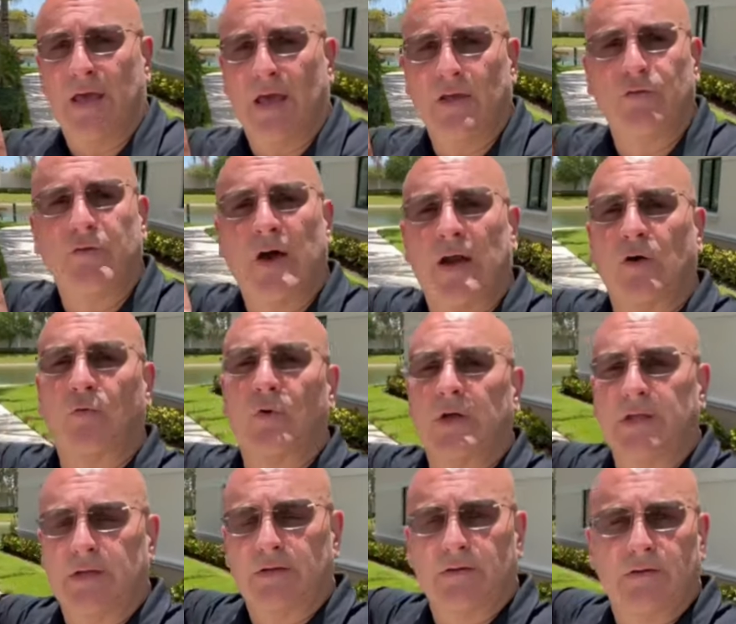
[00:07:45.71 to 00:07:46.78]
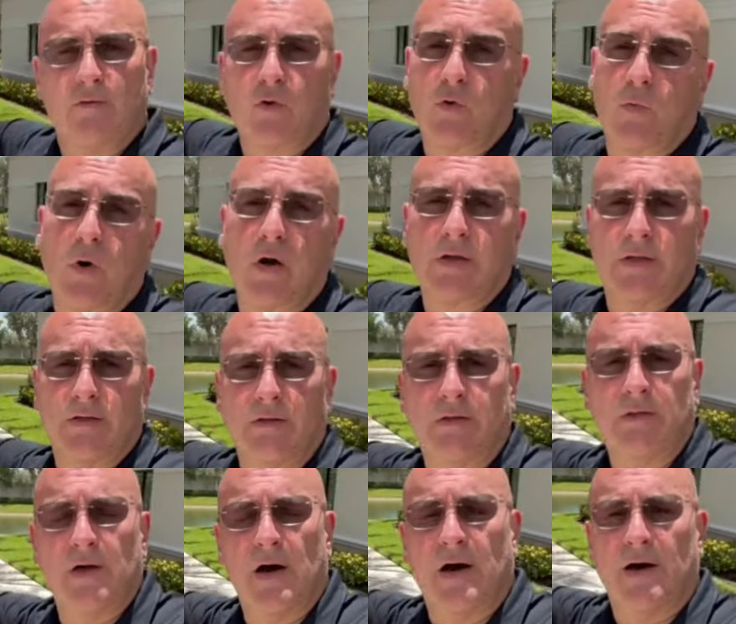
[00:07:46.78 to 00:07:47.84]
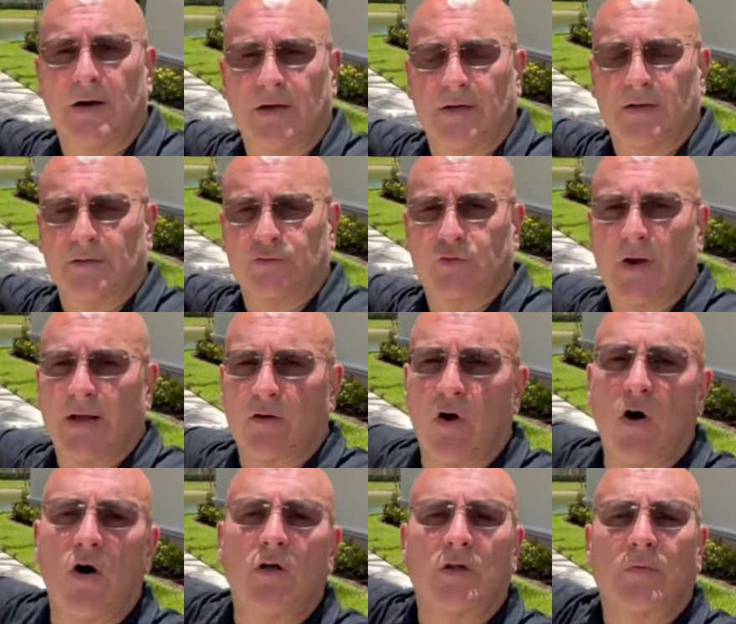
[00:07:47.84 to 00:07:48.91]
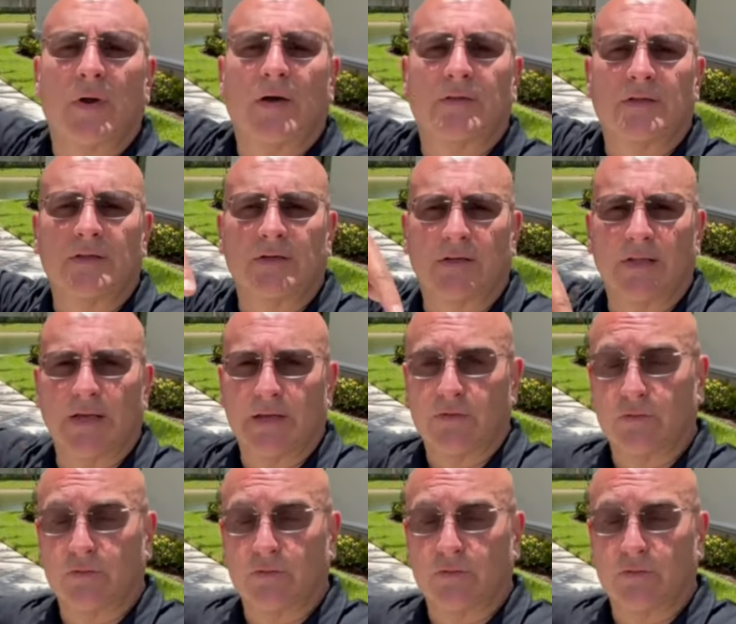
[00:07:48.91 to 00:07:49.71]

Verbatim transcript: And you've got a run-in or walk-in track all around the little lake.